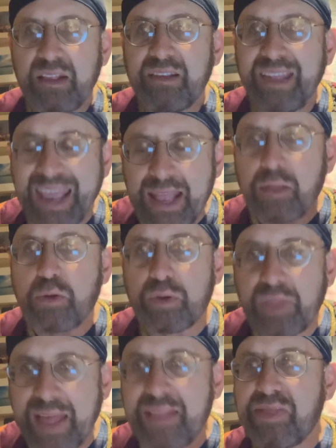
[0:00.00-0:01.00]
tailored
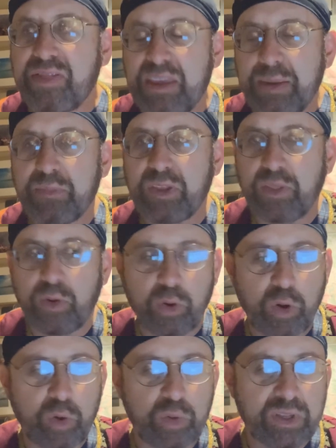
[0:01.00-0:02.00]
that theme to their
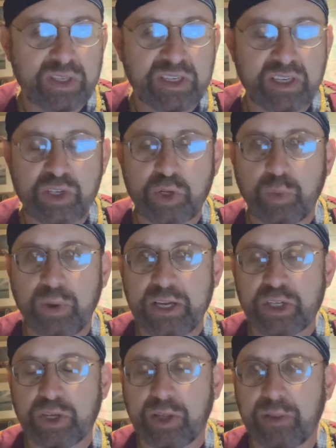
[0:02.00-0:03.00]
own
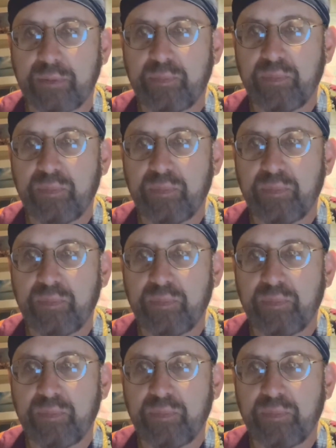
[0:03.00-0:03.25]
situation.